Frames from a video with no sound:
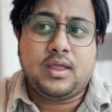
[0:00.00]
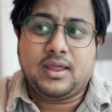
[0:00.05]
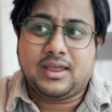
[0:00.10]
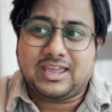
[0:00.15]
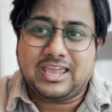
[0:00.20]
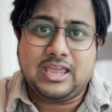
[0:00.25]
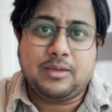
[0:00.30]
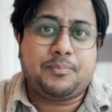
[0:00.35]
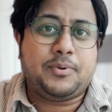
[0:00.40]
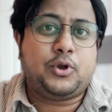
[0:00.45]

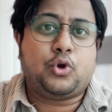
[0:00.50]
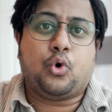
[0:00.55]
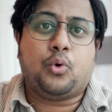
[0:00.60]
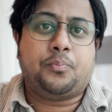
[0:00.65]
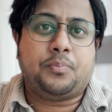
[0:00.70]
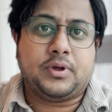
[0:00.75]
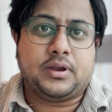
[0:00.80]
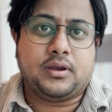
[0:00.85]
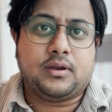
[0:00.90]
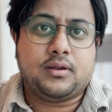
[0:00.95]
keep it
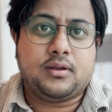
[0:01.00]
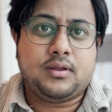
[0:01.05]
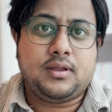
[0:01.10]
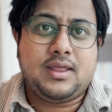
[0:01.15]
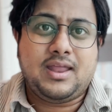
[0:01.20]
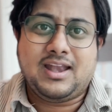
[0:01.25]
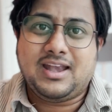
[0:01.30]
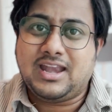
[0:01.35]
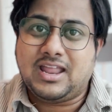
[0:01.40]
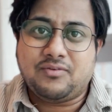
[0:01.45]
open.
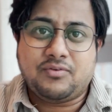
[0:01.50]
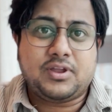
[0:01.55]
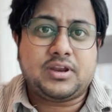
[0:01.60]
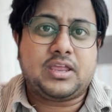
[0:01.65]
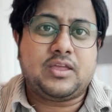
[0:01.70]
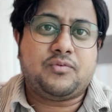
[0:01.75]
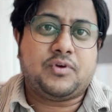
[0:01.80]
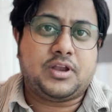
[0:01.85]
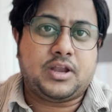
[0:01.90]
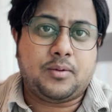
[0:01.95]
Never
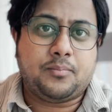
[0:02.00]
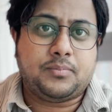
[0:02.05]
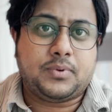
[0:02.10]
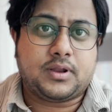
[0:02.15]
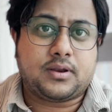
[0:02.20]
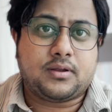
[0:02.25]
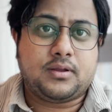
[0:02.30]
give a number.